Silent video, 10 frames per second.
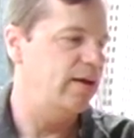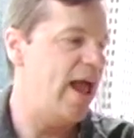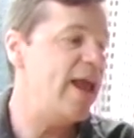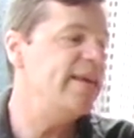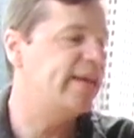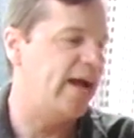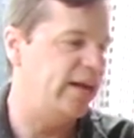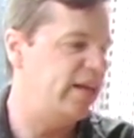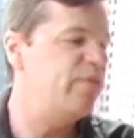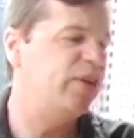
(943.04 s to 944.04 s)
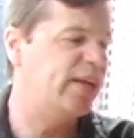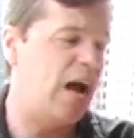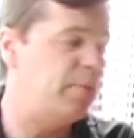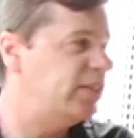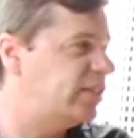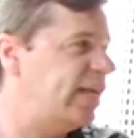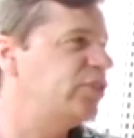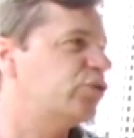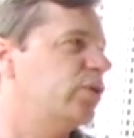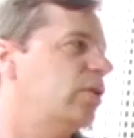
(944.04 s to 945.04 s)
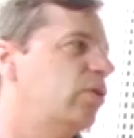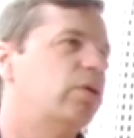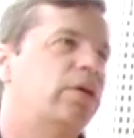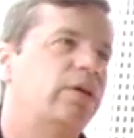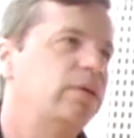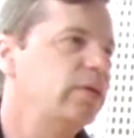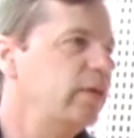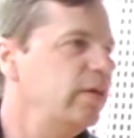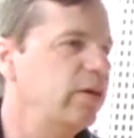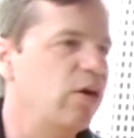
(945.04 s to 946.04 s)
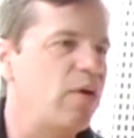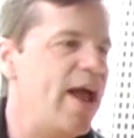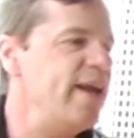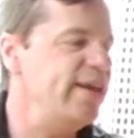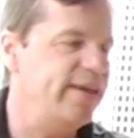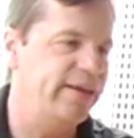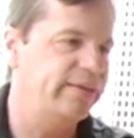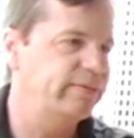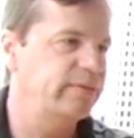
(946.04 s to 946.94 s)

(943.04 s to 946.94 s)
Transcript: any kind of, even Comedy Central or, you know, any